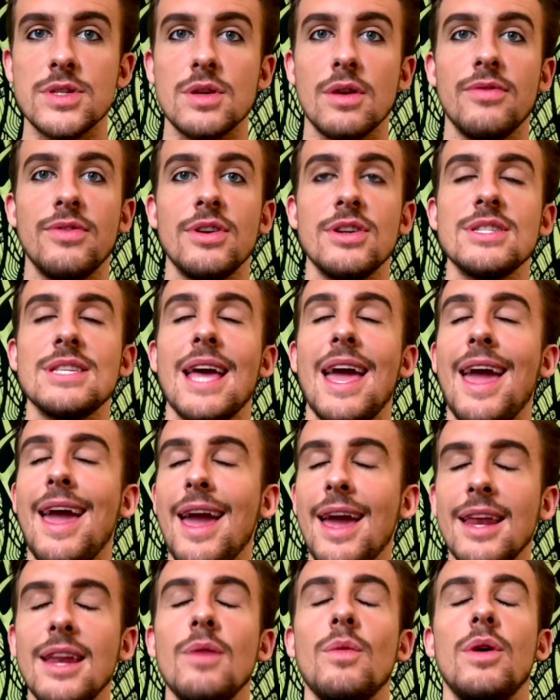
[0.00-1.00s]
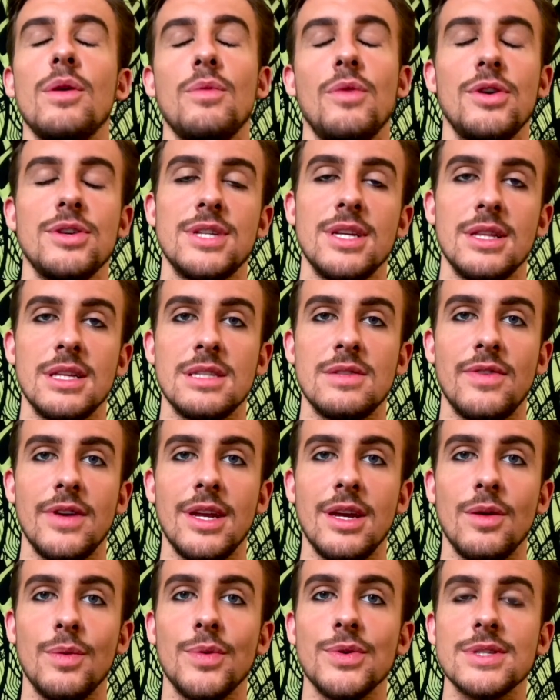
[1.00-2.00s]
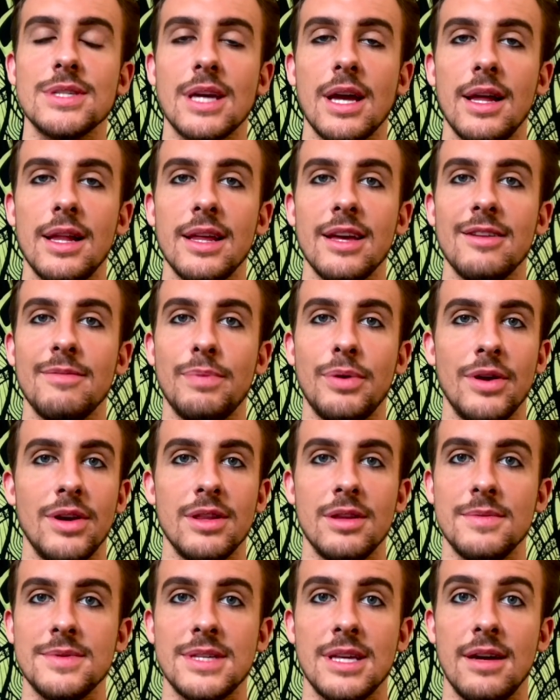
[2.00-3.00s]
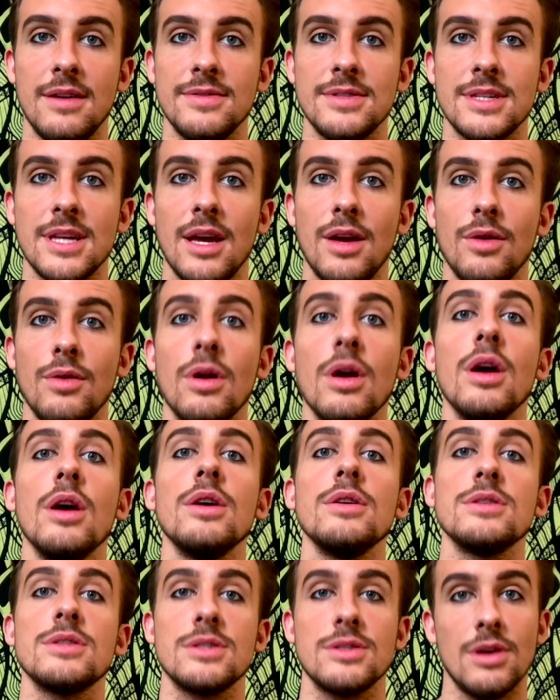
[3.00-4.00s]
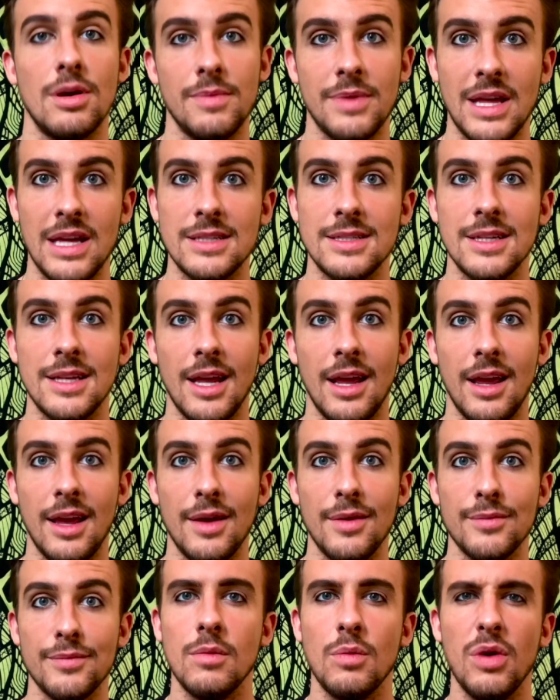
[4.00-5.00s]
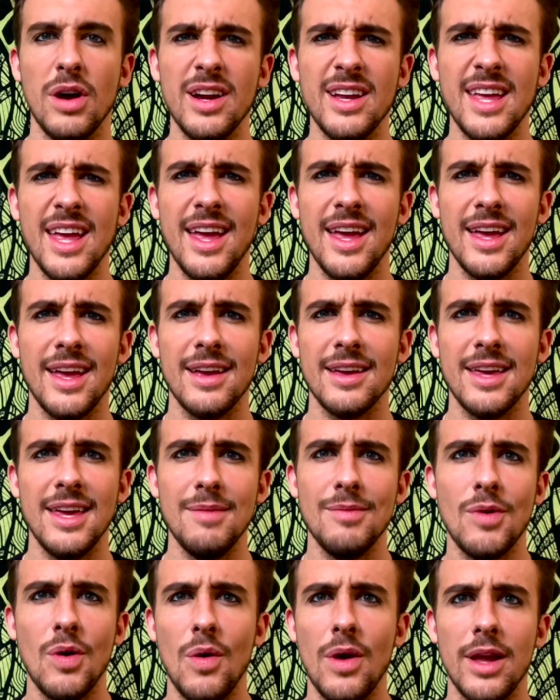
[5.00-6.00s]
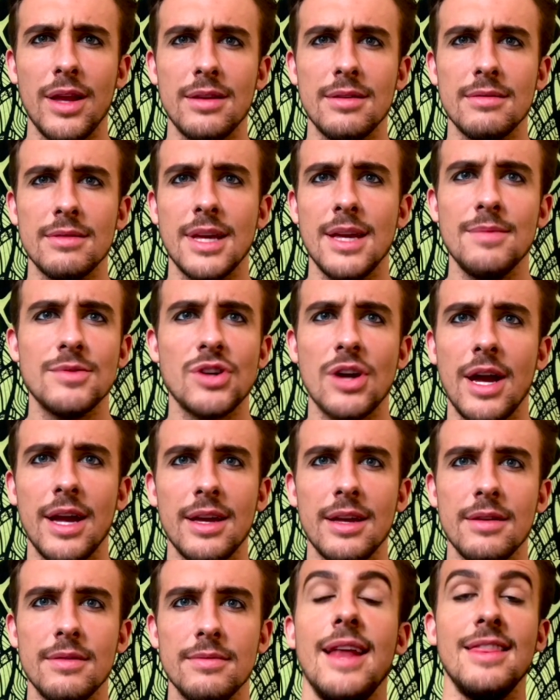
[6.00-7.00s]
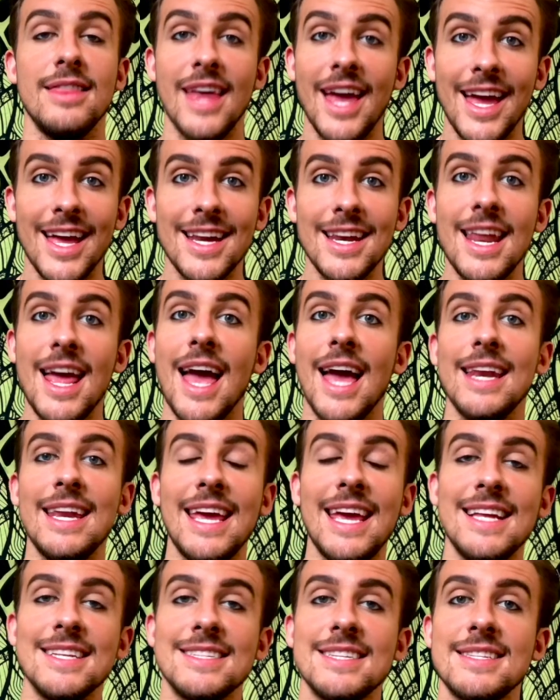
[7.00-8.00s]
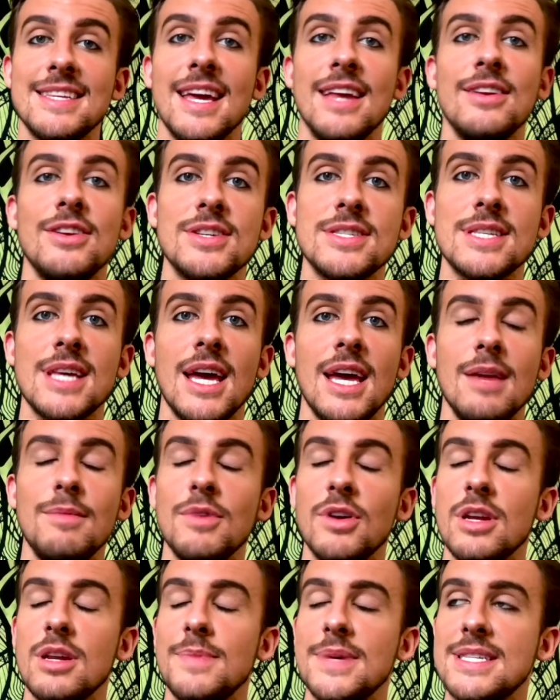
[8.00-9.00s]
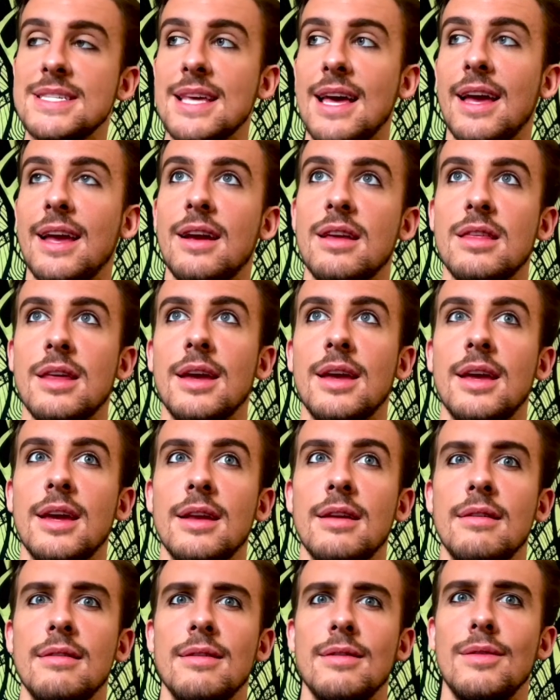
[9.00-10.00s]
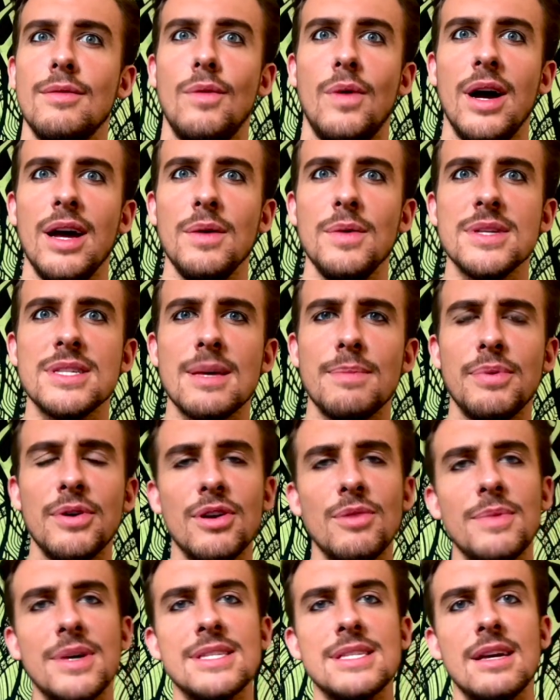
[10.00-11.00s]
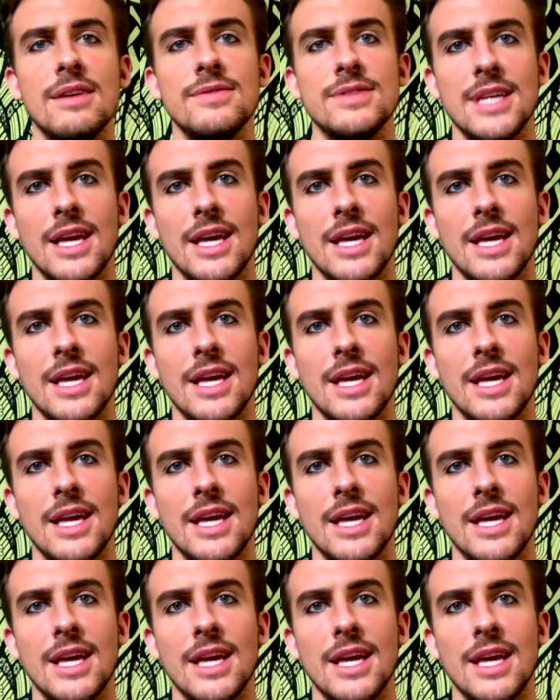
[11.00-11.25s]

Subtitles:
So if there's anyone watching this video who's guilty of putting themselves down, stop that today. Work at it, keep going, keep trying. And then, in 8 to 10 years time, you're gonna be sat here thinking, why was I putting myself